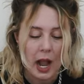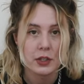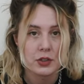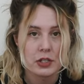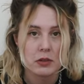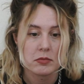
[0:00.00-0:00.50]
I
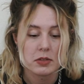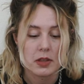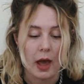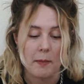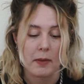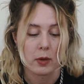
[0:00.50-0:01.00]
assumed
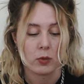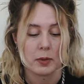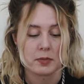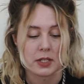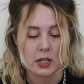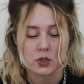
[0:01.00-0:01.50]
that my
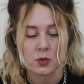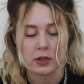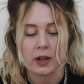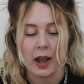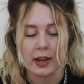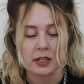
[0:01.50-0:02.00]
whip stitch
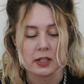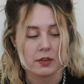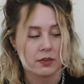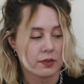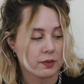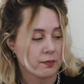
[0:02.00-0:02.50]
would kind
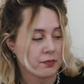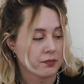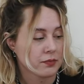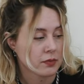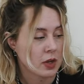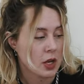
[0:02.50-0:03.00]
of
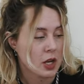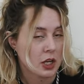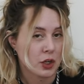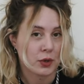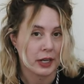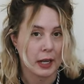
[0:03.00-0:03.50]

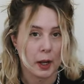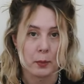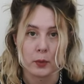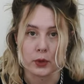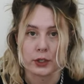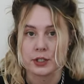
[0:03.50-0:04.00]
create a
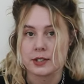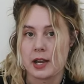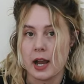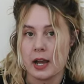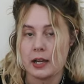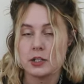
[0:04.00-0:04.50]
border's
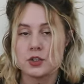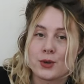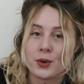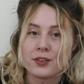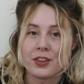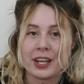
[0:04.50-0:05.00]
edge,
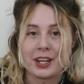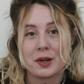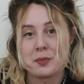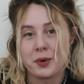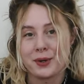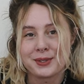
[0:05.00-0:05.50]
sort of like an
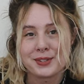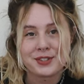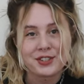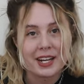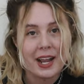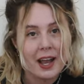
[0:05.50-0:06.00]

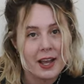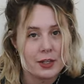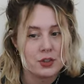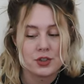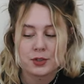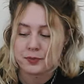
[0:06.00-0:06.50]
upholstery
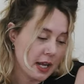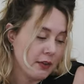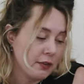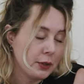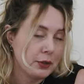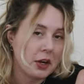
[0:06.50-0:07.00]
edge.
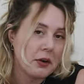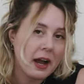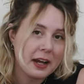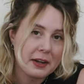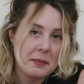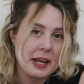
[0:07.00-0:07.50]
If you know
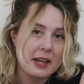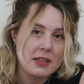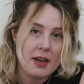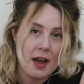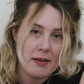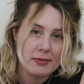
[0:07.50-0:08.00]
how to make
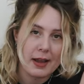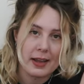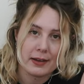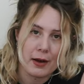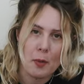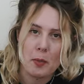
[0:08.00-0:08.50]
that
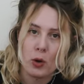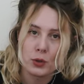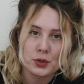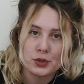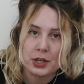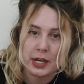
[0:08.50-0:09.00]
like
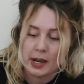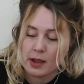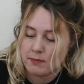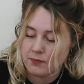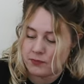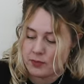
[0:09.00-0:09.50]
upholstery